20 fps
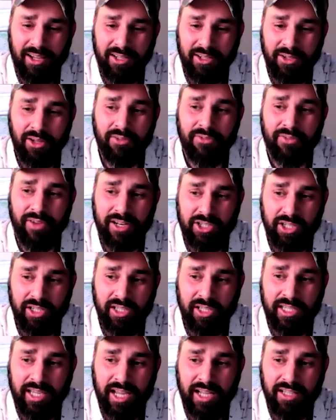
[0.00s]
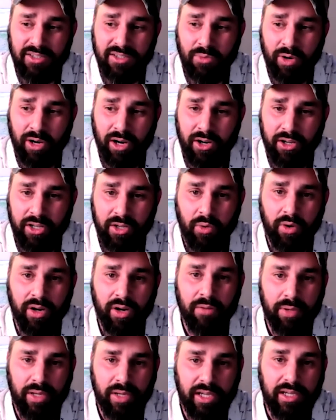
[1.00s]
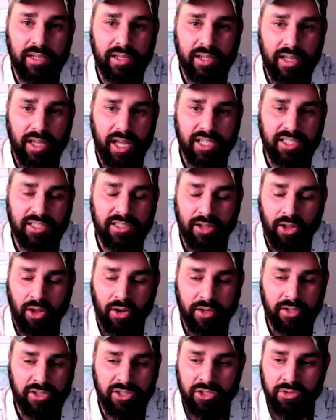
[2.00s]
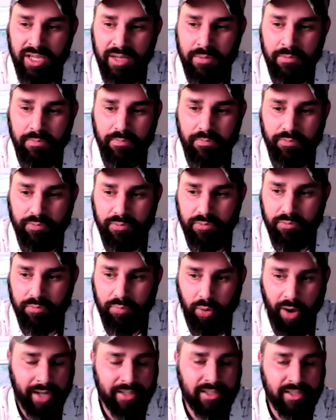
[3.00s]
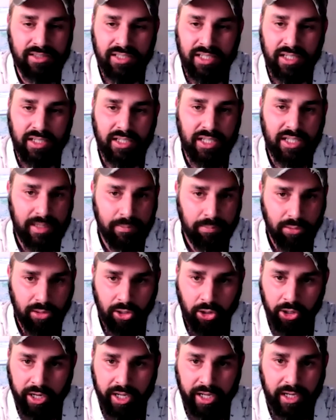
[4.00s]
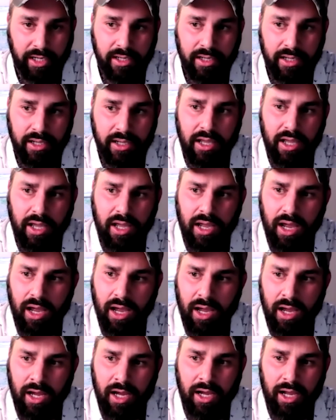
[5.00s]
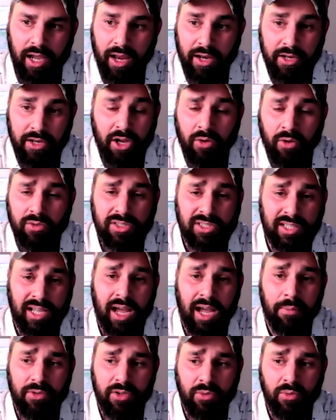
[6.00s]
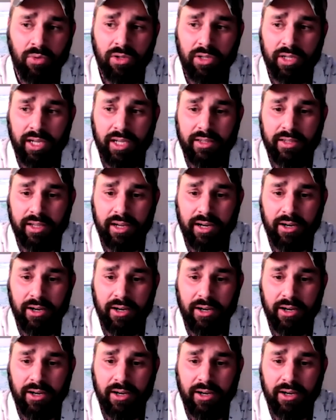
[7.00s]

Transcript: You'll eventually get to where you want to be. As long as you keep practicing, keep learning, and don't stop, you will get there.